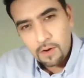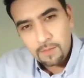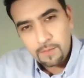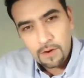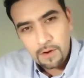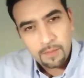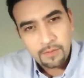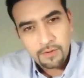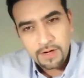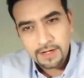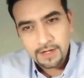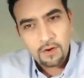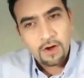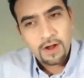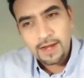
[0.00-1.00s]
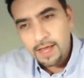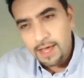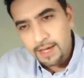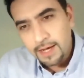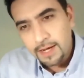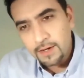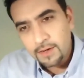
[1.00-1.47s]
operating
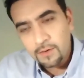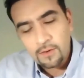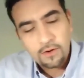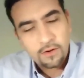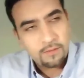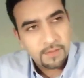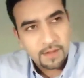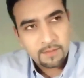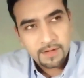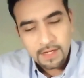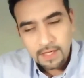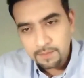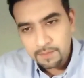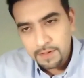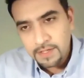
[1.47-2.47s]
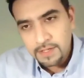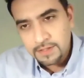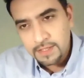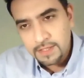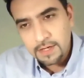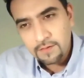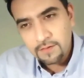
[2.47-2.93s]
online or maybe in
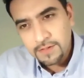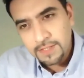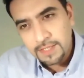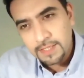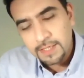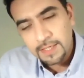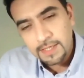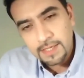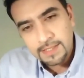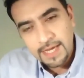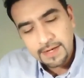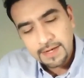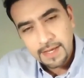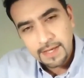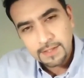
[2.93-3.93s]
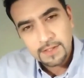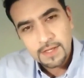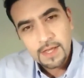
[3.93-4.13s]
person in physical settings,